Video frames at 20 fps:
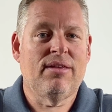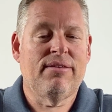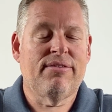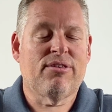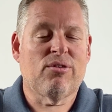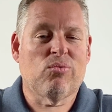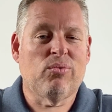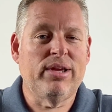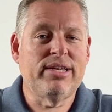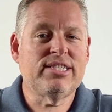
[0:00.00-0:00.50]

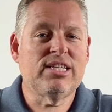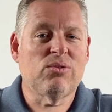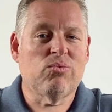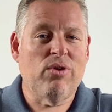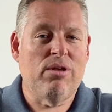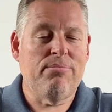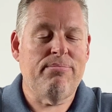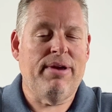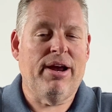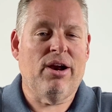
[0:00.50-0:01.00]
The reason
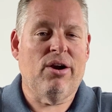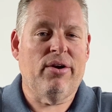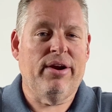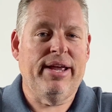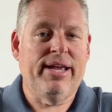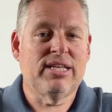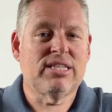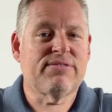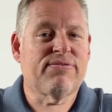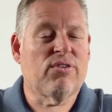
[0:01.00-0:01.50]
we
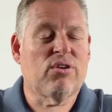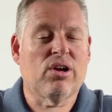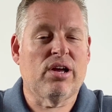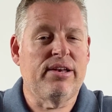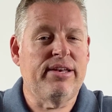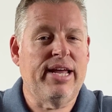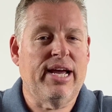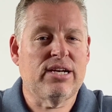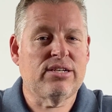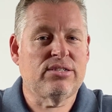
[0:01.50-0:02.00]
marry is for
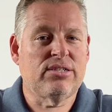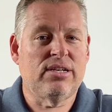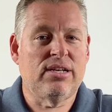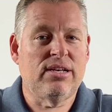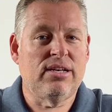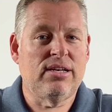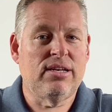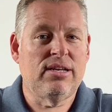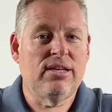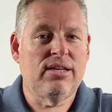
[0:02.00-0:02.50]

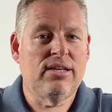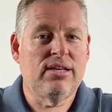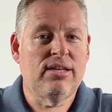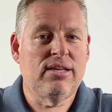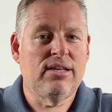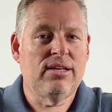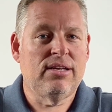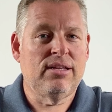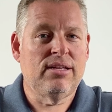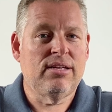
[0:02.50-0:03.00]
connection.
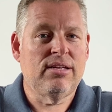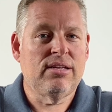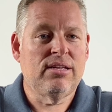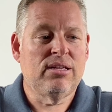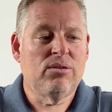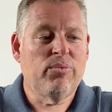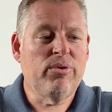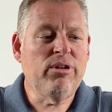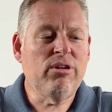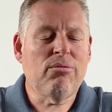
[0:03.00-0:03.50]

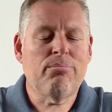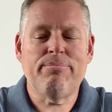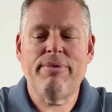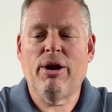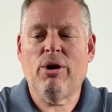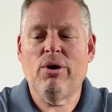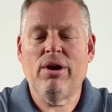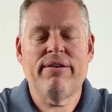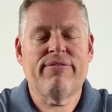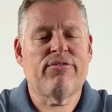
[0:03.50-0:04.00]
We don't
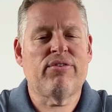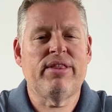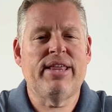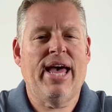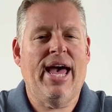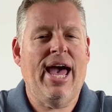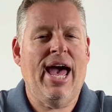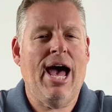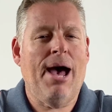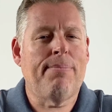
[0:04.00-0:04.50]
marry for
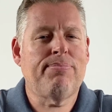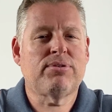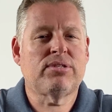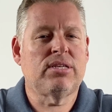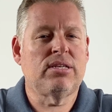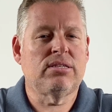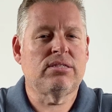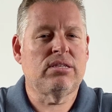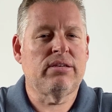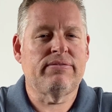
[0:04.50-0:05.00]
the
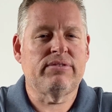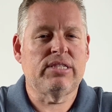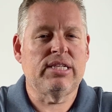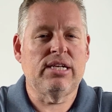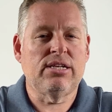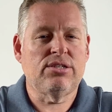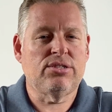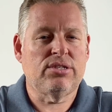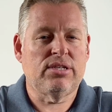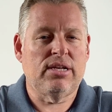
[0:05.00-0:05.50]
absence of
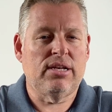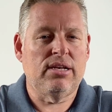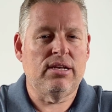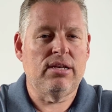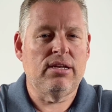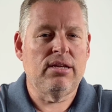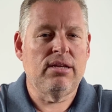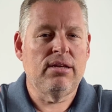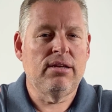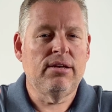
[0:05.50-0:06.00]
tension.